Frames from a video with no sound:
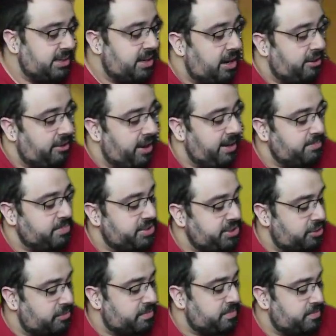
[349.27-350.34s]
All right,
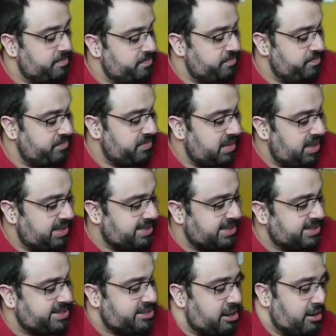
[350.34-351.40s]
so let's
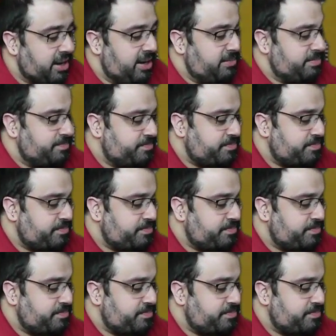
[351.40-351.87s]
get started.